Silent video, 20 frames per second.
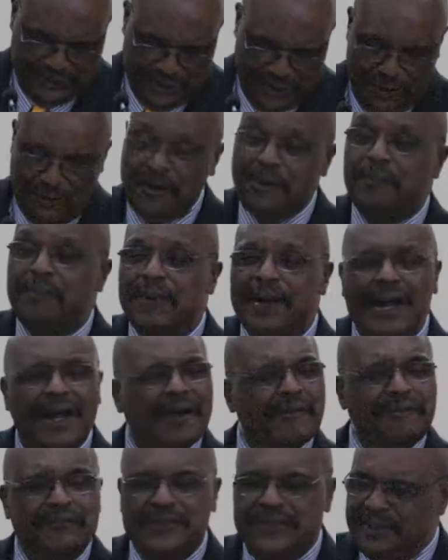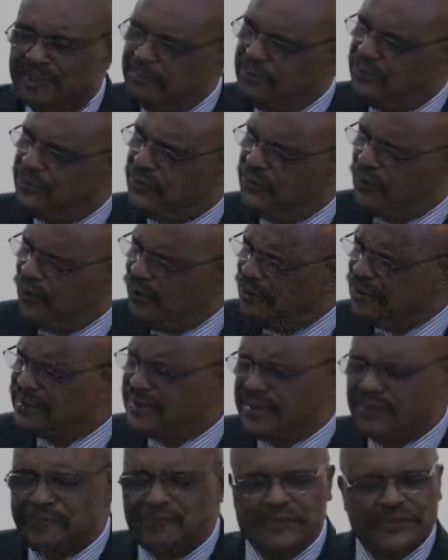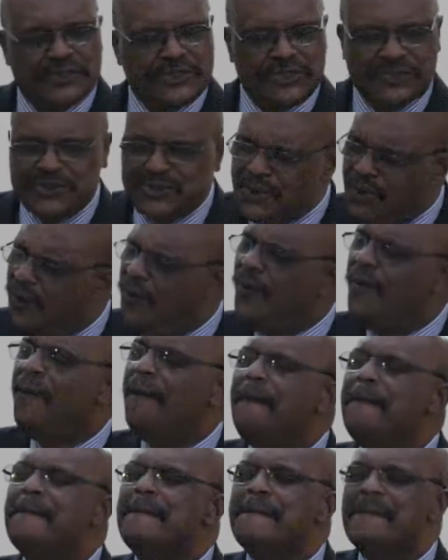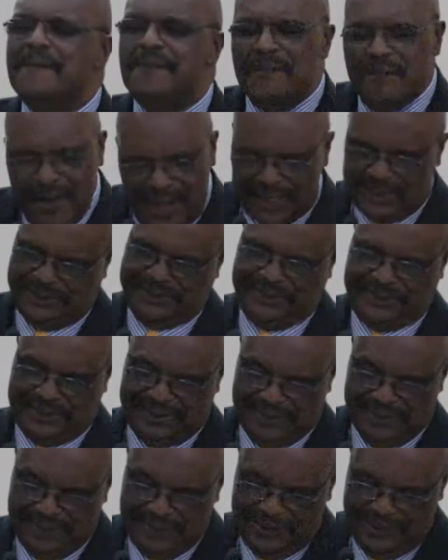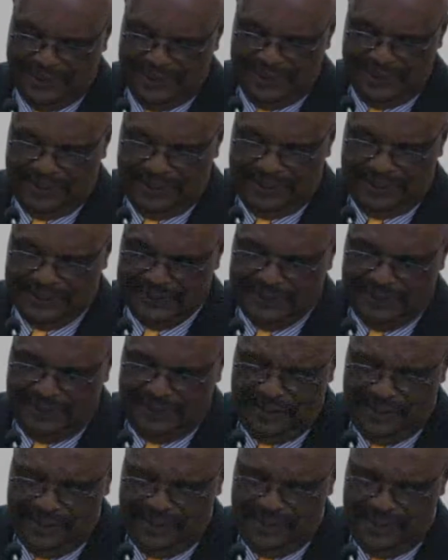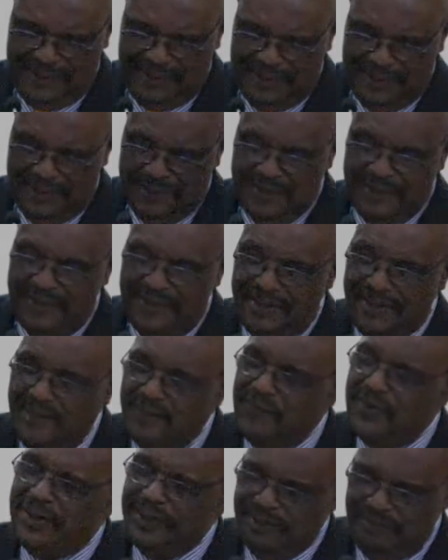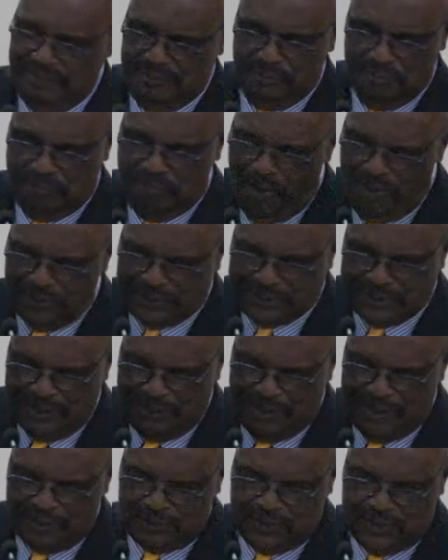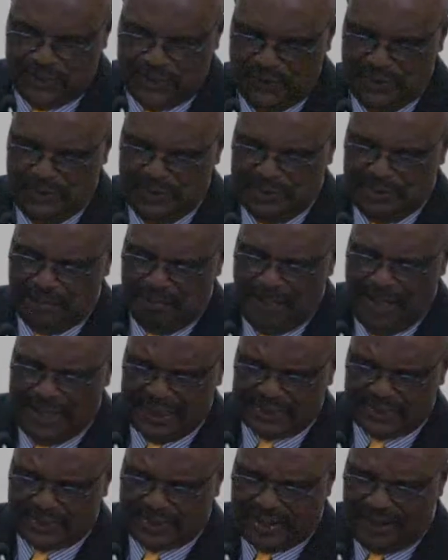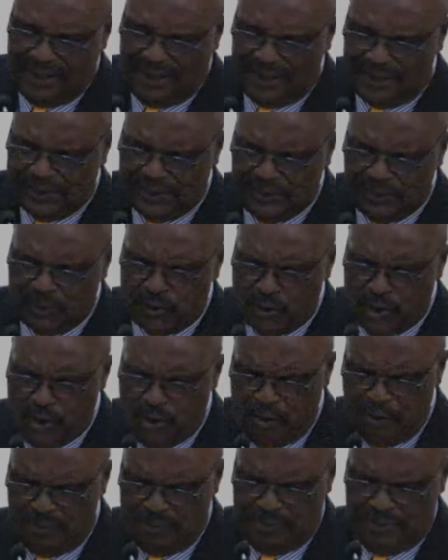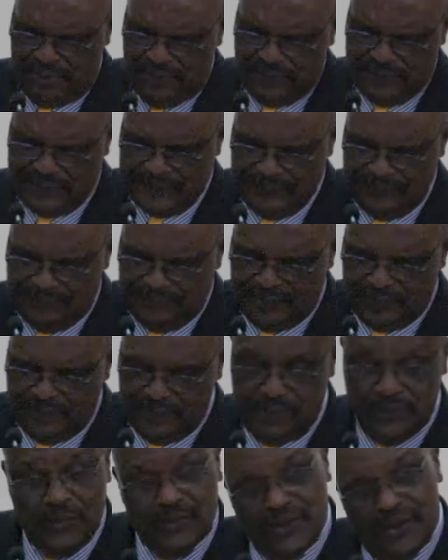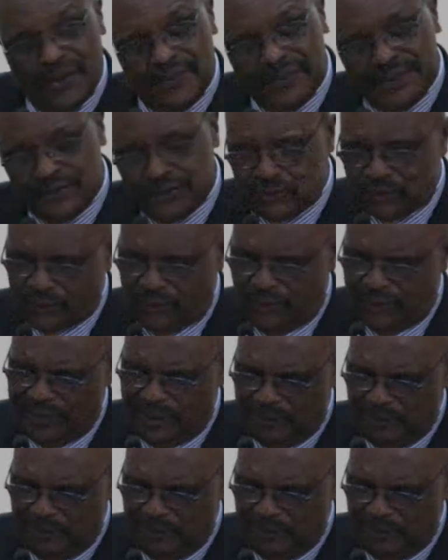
Jacob loved Joseph so much, and he even bought him a good multicolored robe. You know the story.